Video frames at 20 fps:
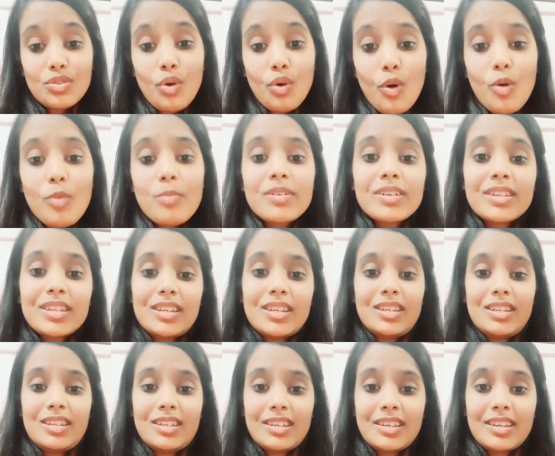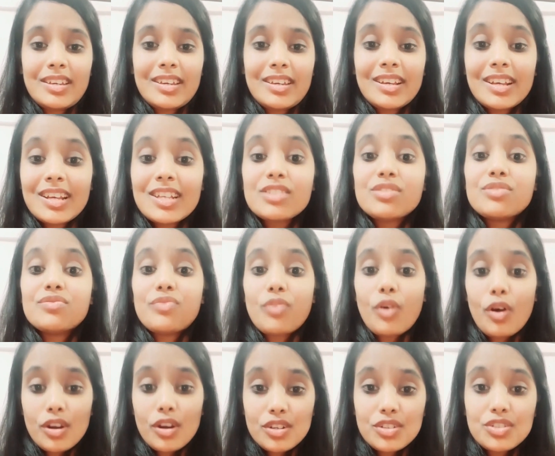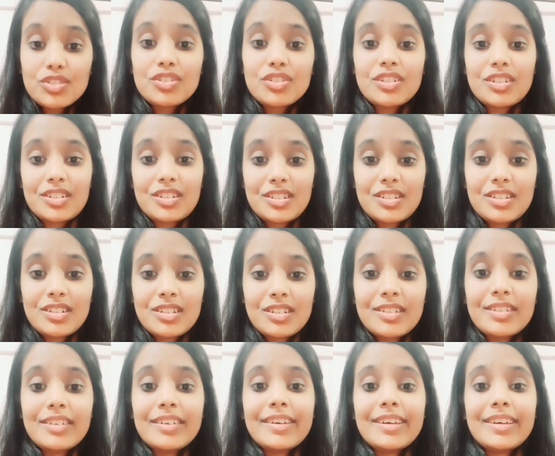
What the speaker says: nobody is fortunate,